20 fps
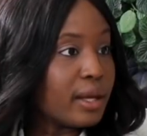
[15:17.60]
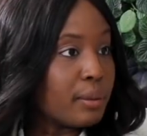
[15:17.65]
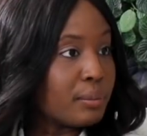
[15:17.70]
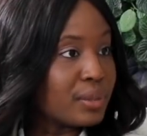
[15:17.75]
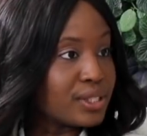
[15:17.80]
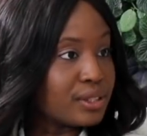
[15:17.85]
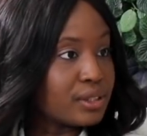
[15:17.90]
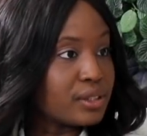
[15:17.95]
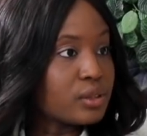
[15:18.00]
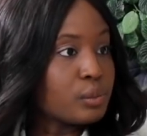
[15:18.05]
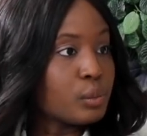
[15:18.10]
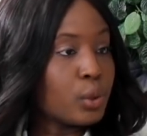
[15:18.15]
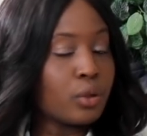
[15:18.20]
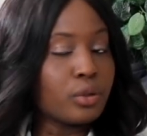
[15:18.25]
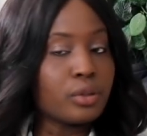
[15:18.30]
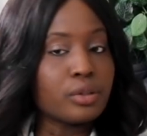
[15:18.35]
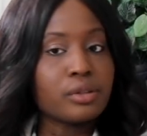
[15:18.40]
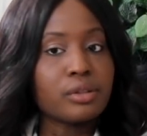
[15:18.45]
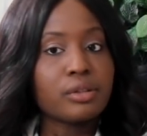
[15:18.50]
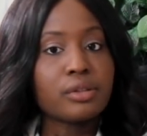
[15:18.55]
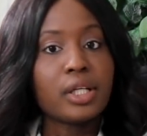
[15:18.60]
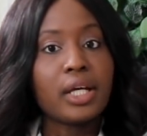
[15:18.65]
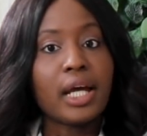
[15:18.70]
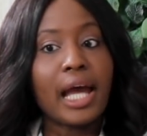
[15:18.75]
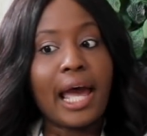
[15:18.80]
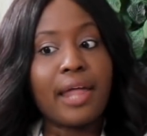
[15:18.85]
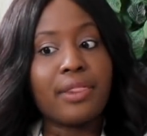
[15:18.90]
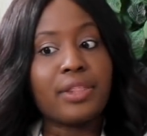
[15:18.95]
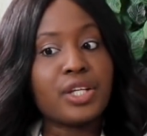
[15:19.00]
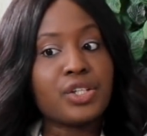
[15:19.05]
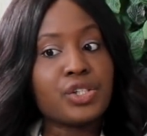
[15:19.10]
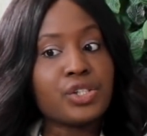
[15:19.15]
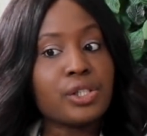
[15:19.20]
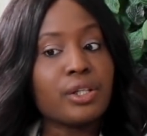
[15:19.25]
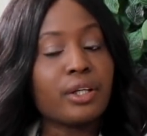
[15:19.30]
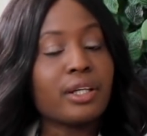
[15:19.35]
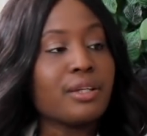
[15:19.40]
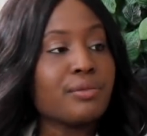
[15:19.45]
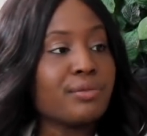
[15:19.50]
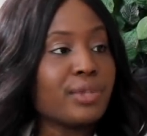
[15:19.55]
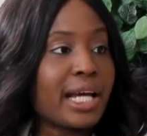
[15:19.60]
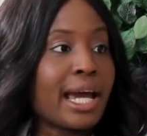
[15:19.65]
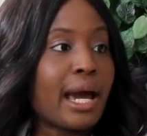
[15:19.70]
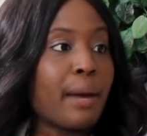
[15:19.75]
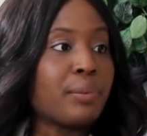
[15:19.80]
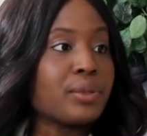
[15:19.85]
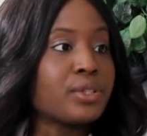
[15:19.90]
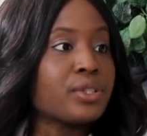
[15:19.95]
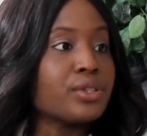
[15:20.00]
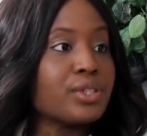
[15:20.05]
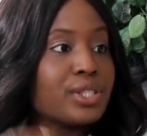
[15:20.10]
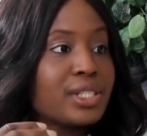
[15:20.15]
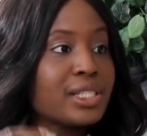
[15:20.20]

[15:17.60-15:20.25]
their business model and they're just looking for capital